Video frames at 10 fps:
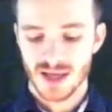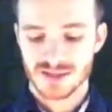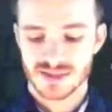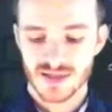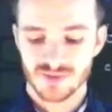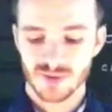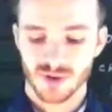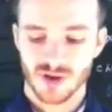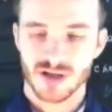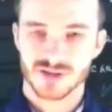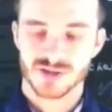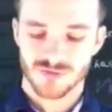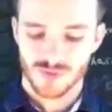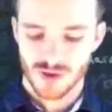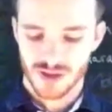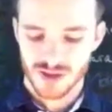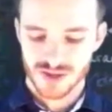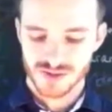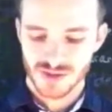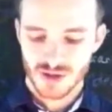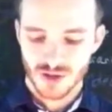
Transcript: safety precautions for our kids.